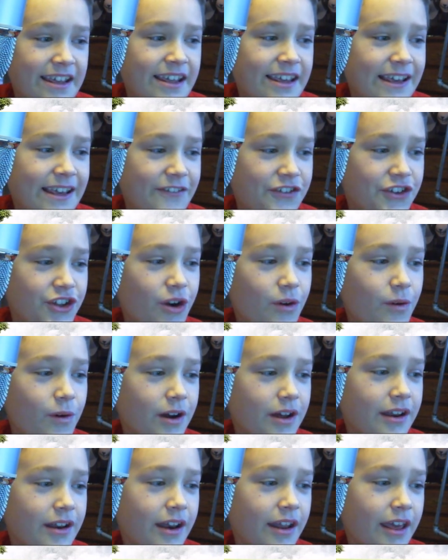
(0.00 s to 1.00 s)
If you don't
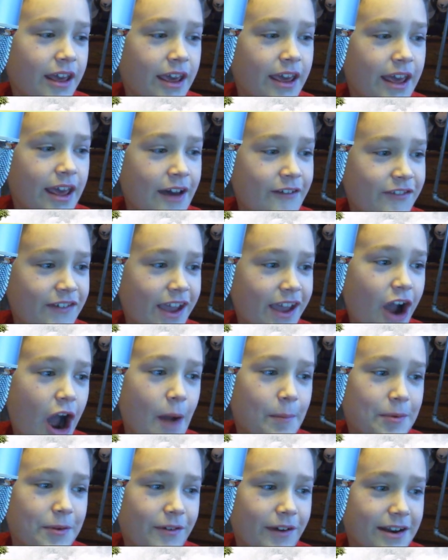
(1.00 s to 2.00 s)
want a effing
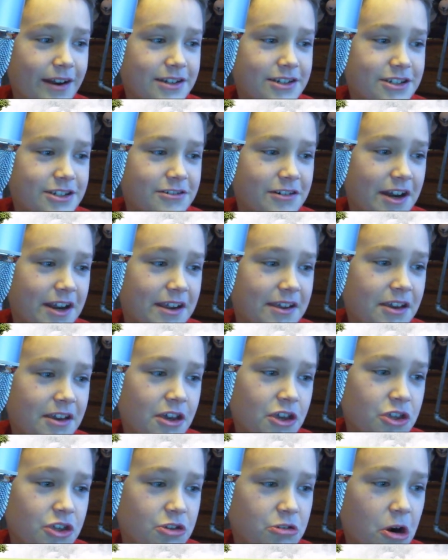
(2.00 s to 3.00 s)
copyright strike,
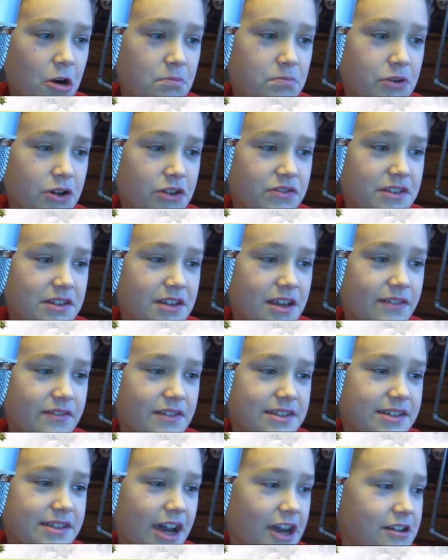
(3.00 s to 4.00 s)
you don't put the, in the
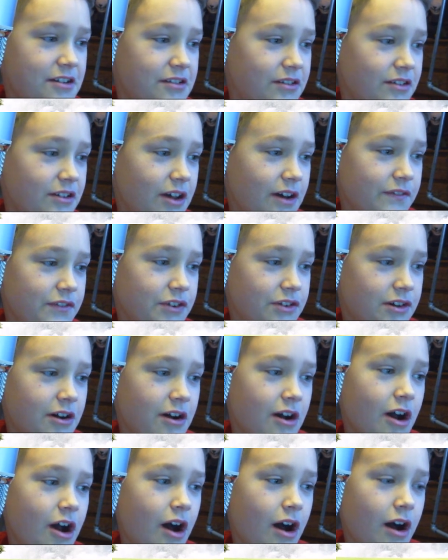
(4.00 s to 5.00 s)
title of your
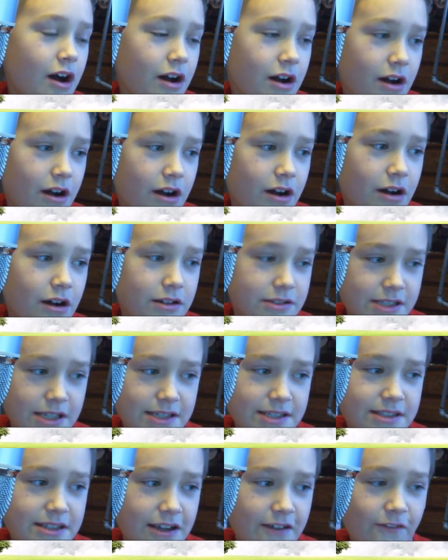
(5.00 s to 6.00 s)

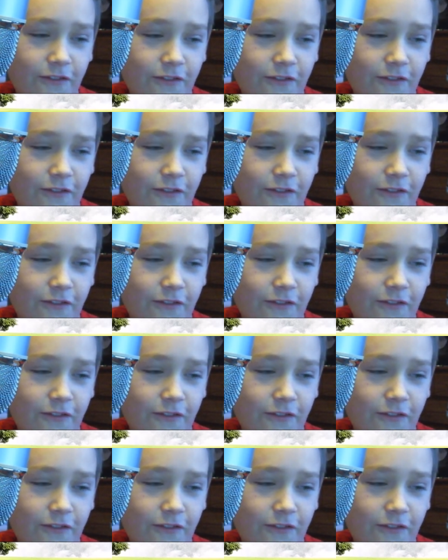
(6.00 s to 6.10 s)
autistic